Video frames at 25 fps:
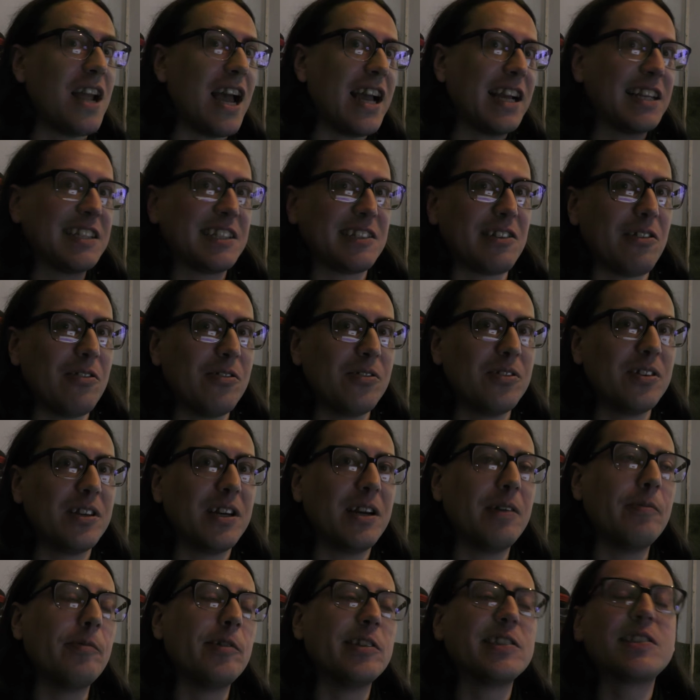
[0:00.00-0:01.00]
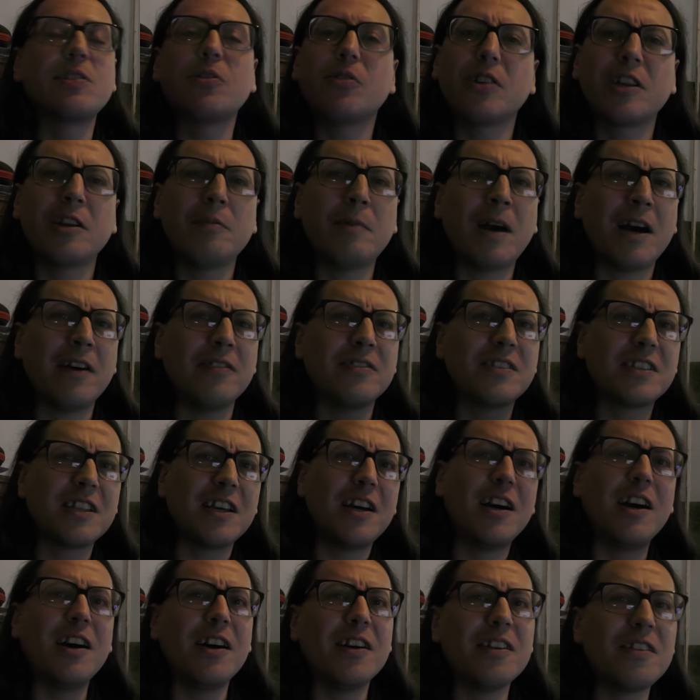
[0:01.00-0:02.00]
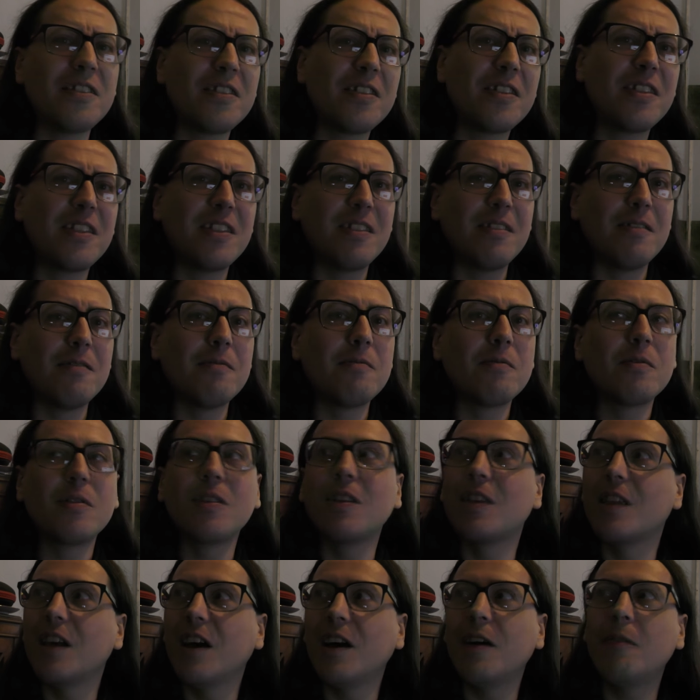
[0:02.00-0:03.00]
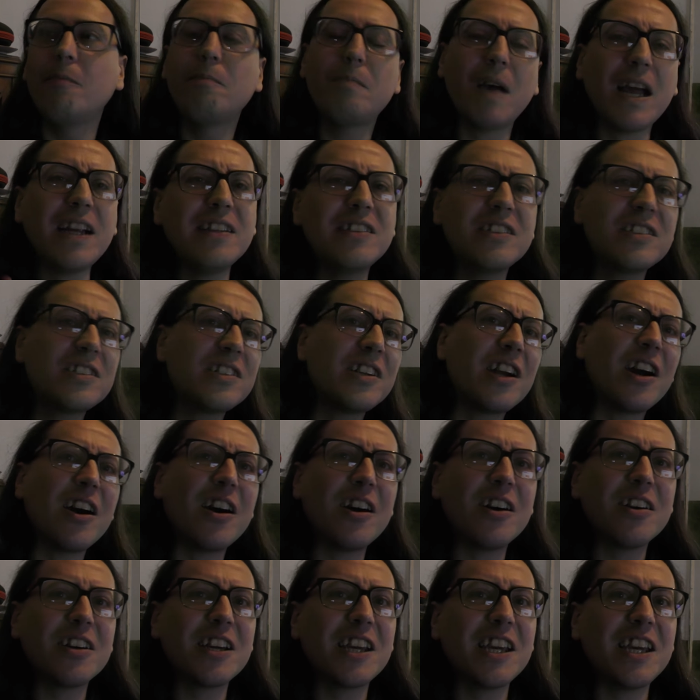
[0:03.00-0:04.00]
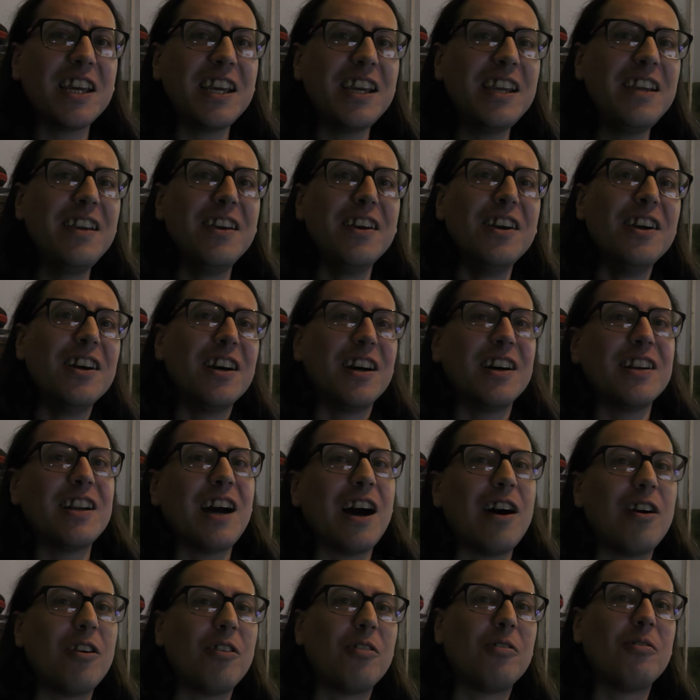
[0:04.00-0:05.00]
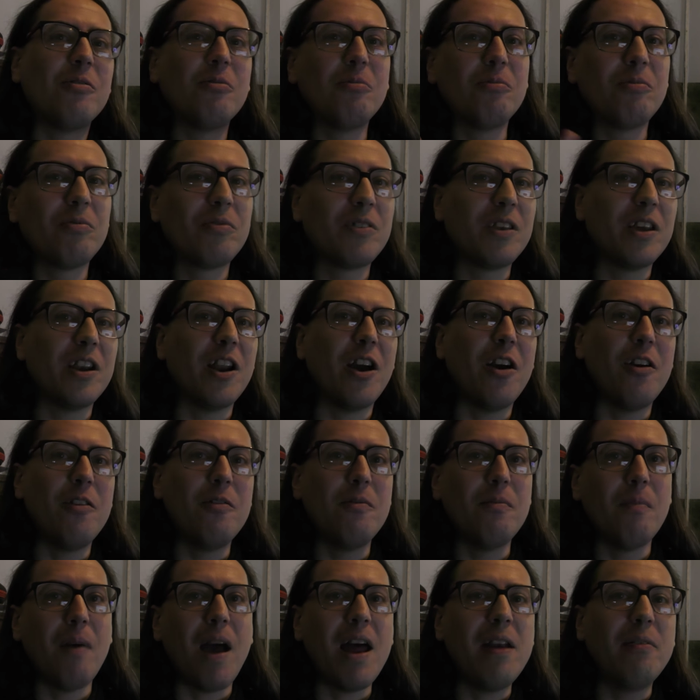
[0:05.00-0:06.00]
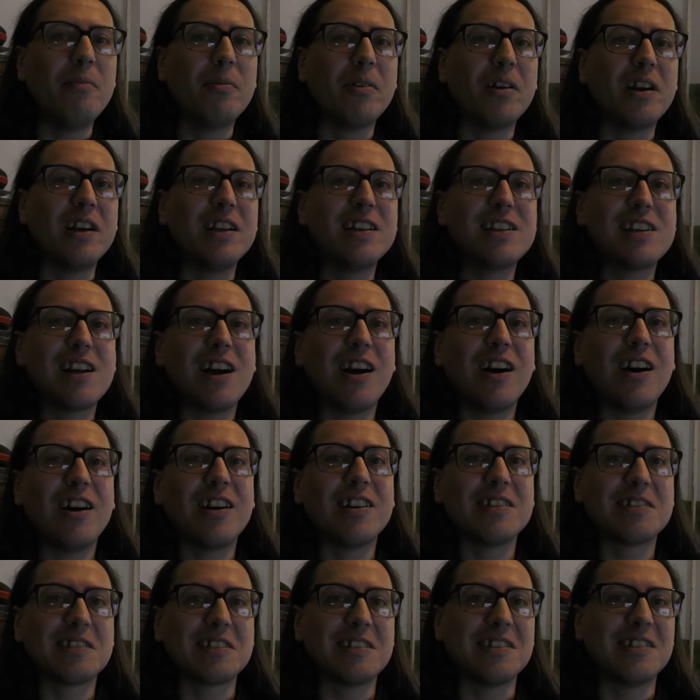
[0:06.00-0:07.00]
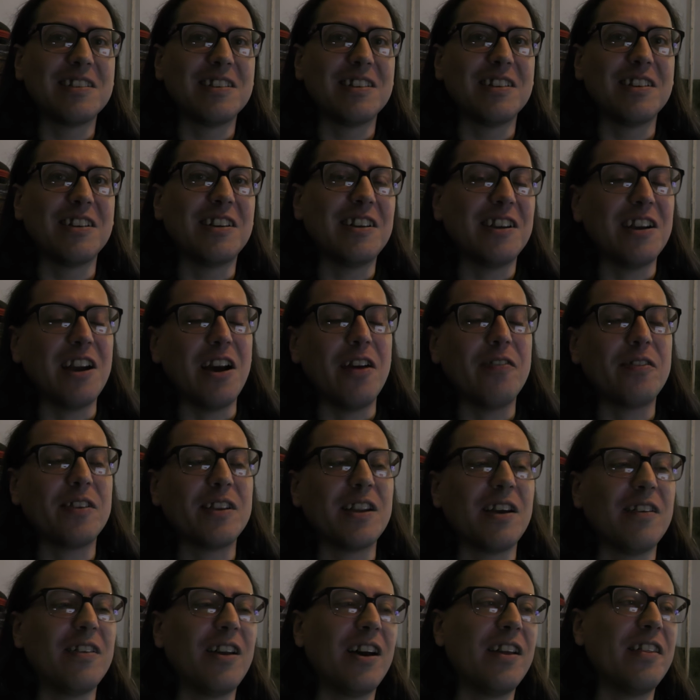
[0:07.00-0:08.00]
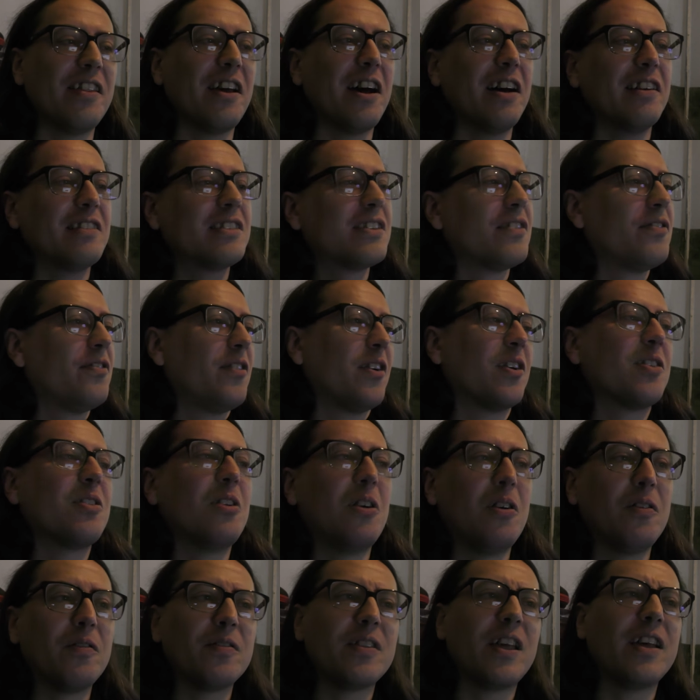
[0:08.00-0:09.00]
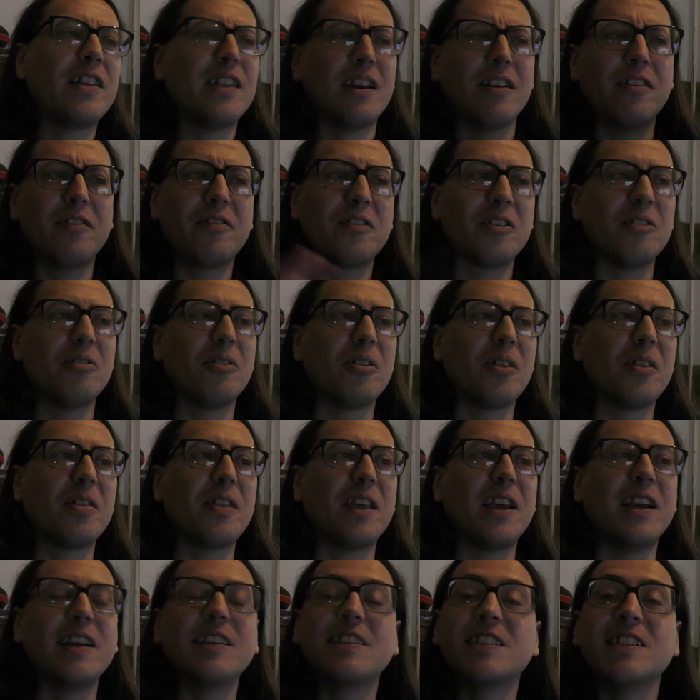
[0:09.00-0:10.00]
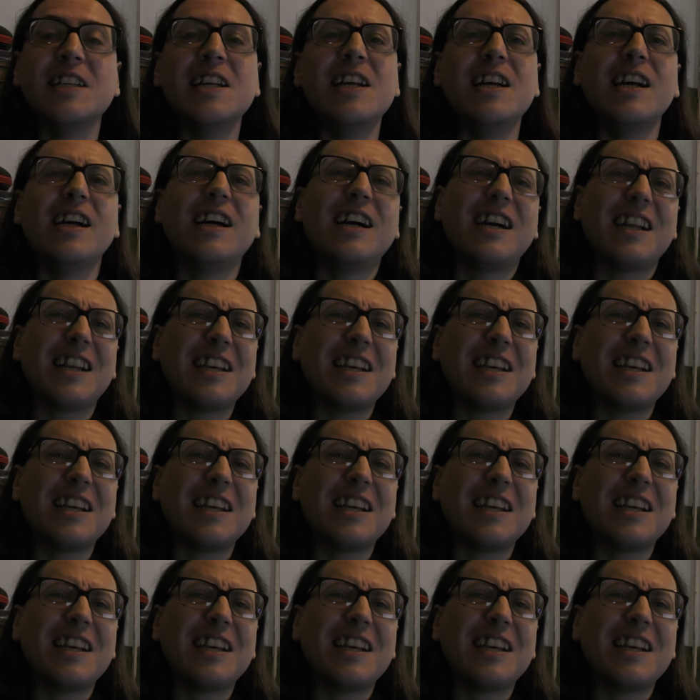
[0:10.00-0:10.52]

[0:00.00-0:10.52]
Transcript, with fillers: A next song, it was talking about the the patriarchy and how, you know, men were in charge, and, you know, if you don't like that, to fuck off. And then there are a few other things.